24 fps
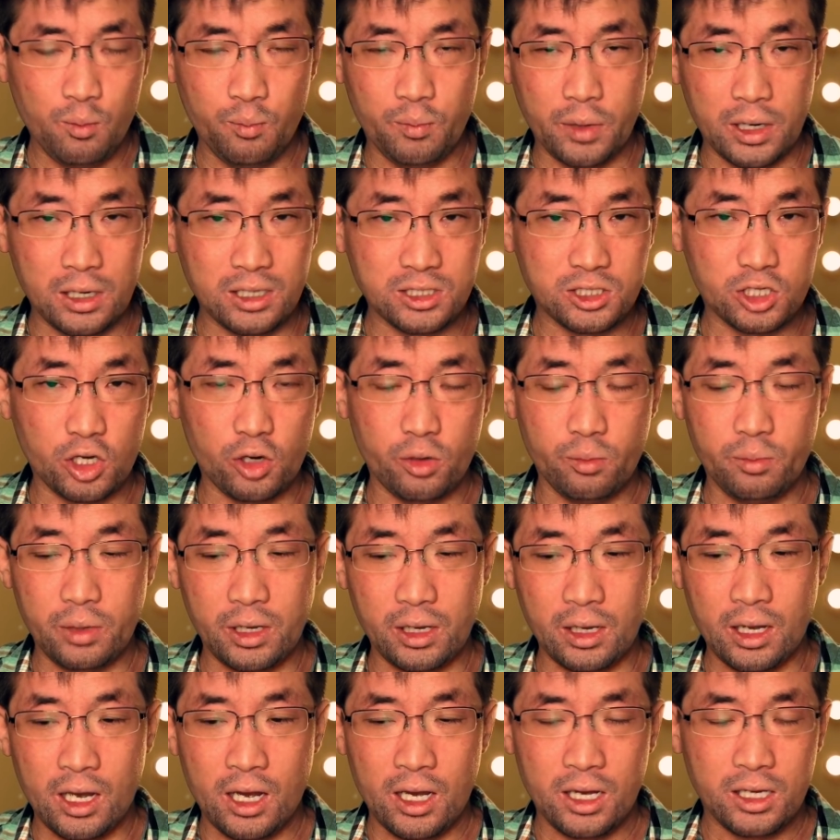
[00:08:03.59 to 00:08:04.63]
but it's going to
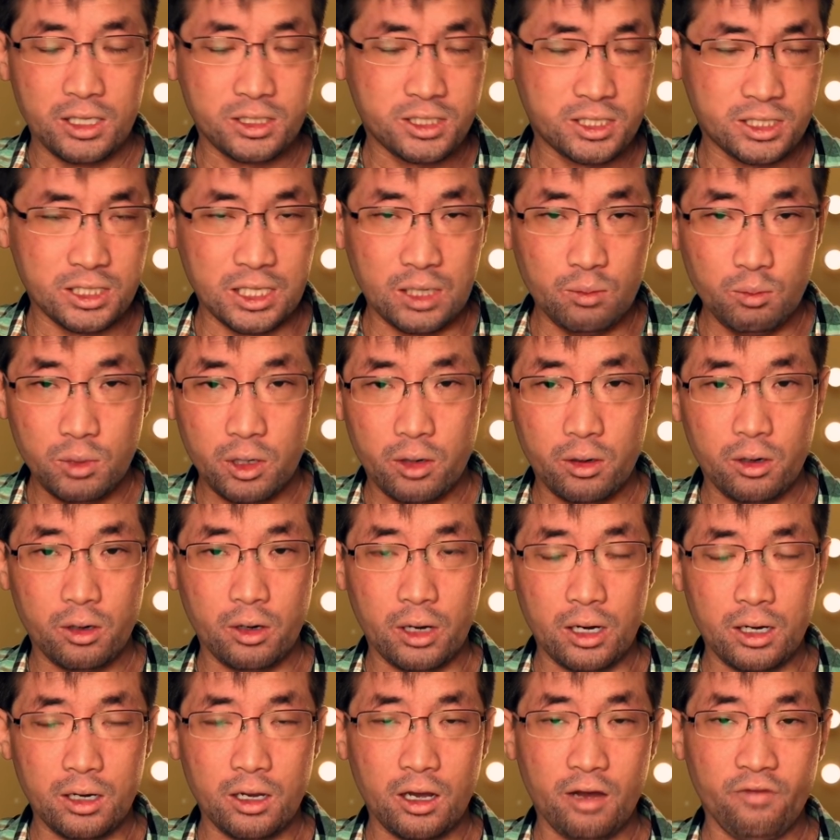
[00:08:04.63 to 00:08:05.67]
be similar
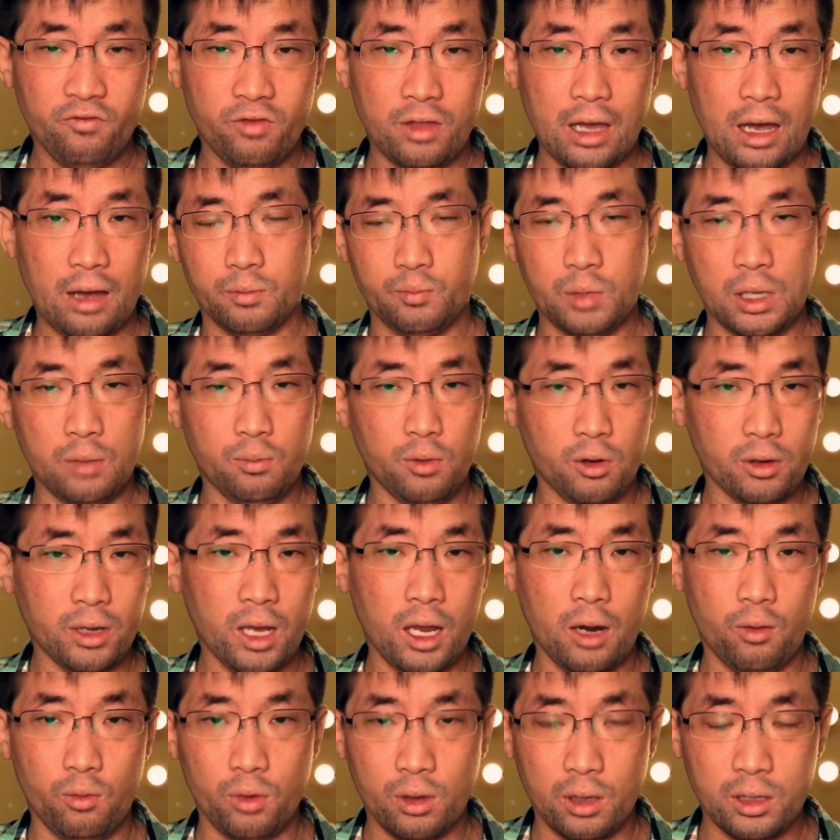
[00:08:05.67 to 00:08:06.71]
enough that people
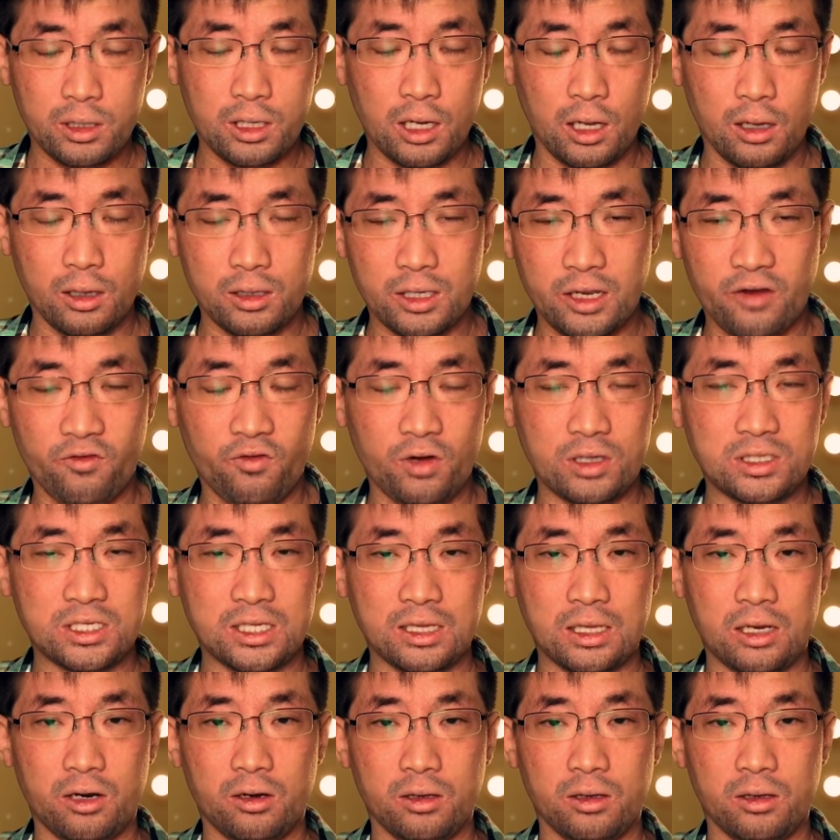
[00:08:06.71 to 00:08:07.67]
can't really tell a difference